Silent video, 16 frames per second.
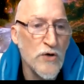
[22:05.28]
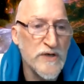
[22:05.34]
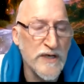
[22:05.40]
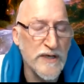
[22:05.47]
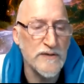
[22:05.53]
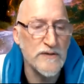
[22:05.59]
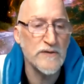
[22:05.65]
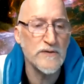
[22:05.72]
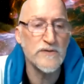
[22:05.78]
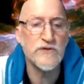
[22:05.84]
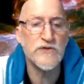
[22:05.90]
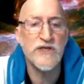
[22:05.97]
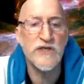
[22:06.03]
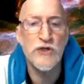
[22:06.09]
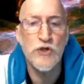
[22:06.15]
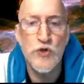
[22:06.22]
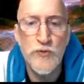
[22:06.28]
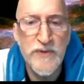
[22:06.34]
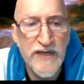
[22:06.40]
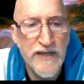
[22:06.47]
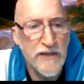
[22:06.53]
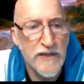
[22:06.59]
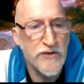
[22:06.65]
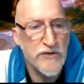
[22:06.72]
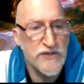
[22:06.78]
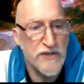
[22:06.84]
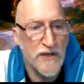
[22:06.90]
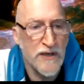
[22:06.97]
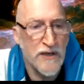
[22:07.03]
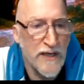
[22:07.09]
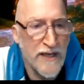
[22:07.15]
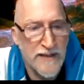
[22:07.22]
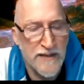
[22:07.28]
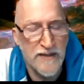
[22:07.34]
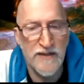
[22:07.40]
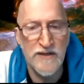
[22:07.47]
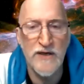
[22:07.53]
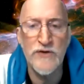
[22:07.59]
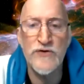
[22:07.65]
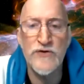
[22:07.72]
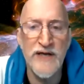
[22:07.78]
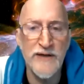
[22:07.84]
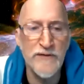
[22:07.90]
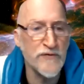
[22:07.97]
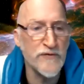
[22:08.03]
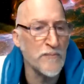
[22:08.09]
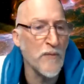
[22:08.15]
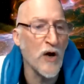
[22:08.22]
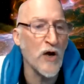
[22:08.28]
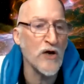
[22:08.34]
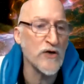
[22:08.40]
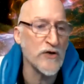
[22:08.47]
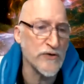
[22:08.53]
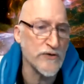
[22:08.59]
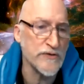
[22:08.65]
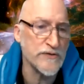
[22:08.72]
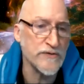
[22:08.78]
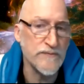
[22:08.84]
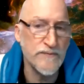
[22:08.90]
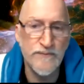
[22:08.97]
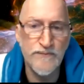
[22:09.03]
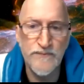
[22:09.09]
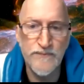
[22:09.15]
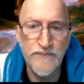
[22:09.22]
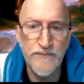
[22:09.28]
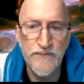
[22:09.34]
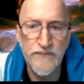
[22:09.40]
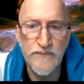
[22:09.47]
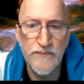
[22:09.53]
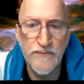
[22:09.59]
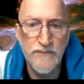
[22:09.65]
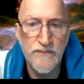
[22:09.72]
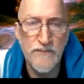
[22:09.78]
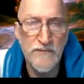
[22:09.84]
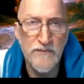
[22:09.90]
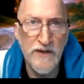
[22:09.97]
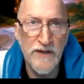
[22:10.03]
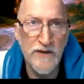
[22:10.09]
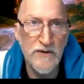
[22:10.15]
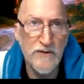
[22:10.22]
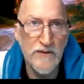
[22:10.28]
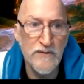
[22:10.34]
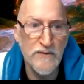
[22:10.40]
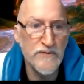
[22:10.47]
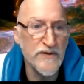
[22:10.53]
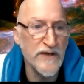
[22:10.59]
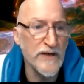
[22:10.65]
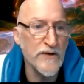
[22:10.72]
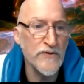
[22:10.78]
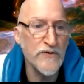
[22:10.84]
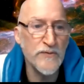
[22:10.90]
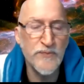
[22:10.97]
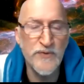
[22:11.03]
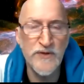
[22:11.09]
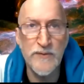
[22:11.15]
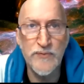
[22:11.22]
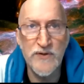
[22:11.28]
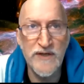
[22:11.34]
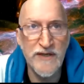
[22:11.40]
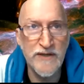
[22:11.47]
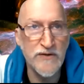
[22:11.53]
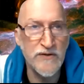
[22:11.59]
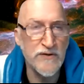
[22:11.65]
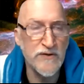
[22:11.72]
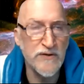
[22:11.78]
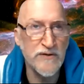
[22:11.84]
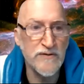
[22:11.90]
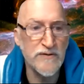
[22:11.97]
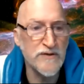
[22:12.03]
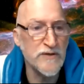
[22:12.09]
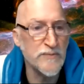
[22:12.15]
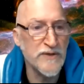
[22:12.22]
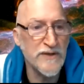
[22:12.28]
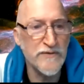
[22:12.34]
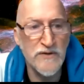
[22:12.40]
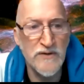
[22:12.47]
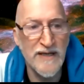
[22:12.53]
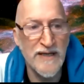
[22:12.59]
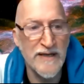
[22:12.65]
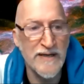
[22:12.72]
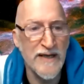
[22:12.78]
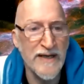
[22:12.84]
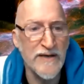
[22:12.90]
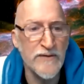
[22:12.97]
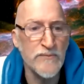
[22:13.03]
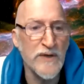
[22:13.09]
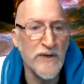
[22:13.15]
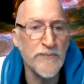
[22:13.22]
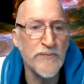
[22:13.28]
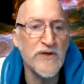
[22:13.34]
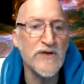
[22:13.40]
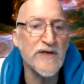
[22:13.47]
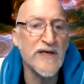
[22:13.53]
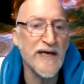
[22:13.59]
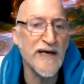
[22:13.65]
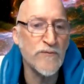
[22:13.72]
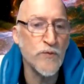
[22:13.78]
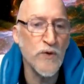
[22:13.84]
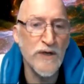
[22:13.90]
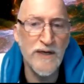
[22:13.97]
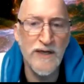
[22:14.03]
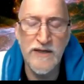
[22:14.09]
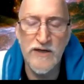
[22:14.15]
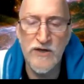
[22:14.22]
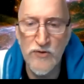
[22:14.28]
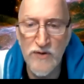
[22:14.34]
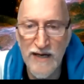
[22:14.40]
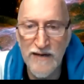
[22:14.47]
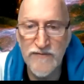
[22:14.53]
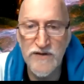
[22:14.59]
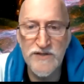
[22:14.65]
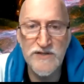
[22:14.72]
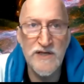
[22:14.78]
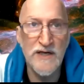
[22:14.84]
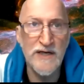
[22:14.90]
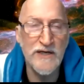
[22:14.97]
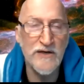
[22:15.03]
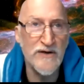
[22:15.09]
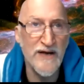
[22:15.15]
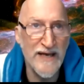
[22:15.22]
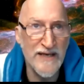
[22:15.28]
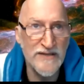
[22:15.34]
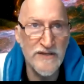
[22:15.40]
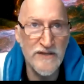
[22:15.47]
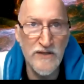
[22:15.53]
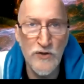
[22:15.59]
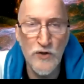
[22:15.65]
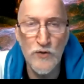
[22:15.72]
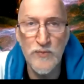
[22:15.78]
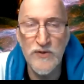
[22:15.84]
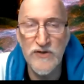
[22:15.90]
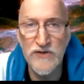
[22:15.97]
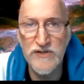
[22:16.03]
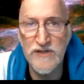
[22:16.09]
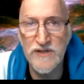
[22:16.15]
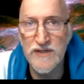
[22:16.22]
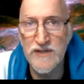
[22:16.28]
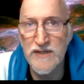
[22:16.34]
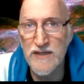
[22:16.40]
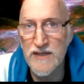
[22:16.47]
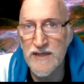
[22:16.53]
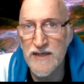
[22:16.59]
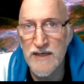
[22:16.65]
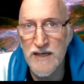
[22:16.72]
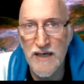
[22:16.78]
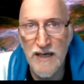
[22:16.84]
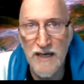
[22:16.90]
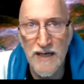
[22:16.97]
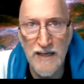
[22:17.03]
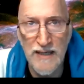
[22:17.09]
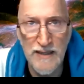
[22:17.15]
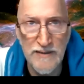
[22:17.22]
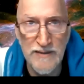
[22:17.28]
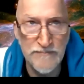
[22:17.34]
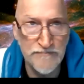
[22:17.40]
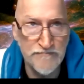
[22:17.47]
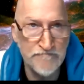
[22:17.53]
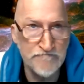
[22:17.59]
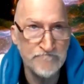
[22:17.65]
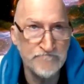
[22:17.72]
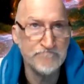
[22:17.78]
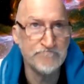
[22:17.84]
okay the illuminators are like another name for marketers okay. They're, they're the people like you could be, a, and it might be good to have one like a graphic designer, an SEO person, um,